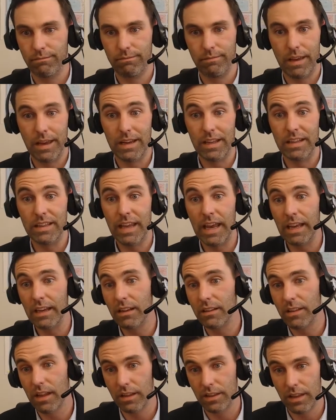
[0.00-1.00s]
any
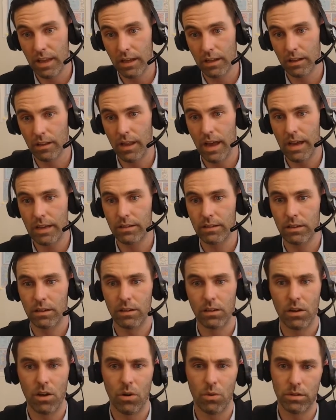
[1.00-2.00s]
data that they collect
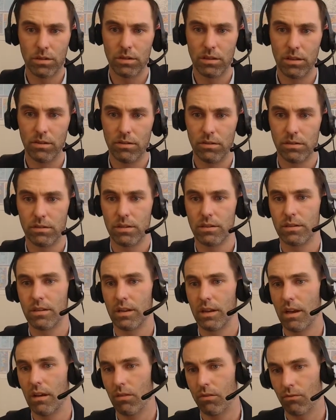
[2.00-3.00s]
can go into their
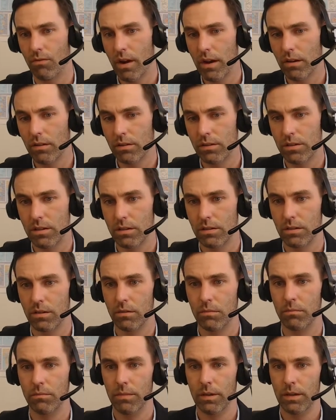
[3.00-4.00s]
existing health record
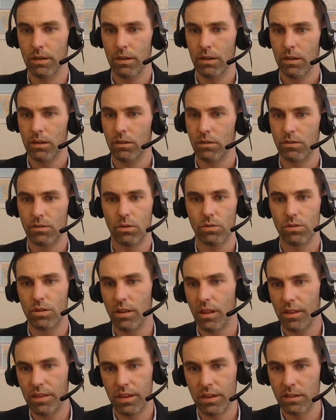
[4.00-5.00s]
system, because those are
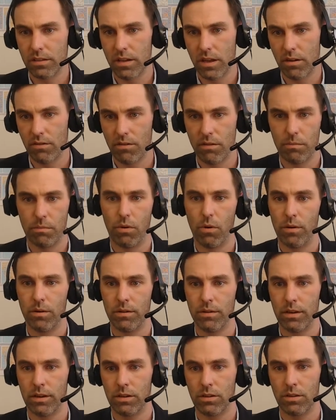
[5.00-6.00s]
the things that are
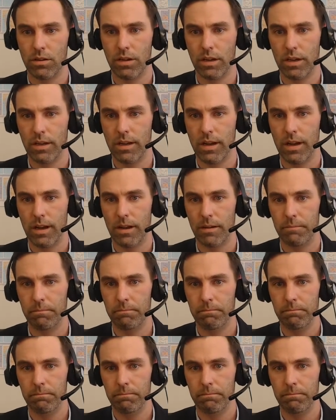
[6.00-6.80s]
important. Uh,